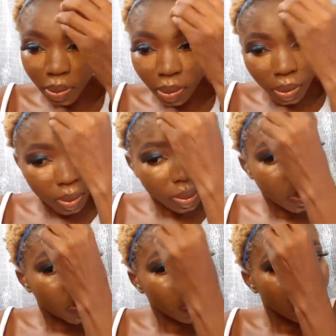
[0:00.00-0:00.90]
start
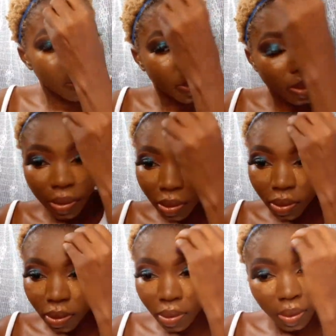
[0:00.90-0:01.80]
with your
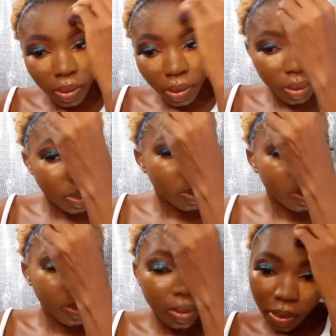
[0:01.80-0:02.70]
forehead. Guys,
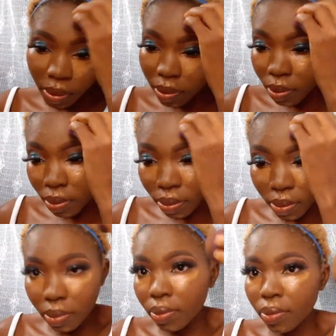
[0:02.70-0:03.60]
I know what I mean.
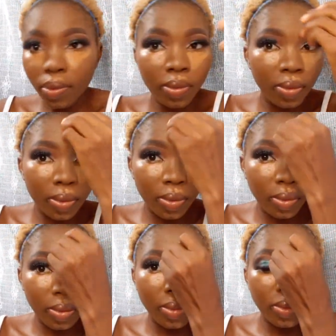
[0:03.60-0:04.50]
Start with your
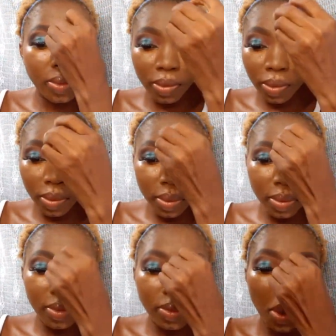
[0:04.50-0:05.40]
forehead first.
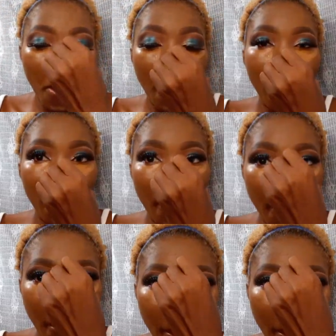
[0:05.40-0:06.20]
And when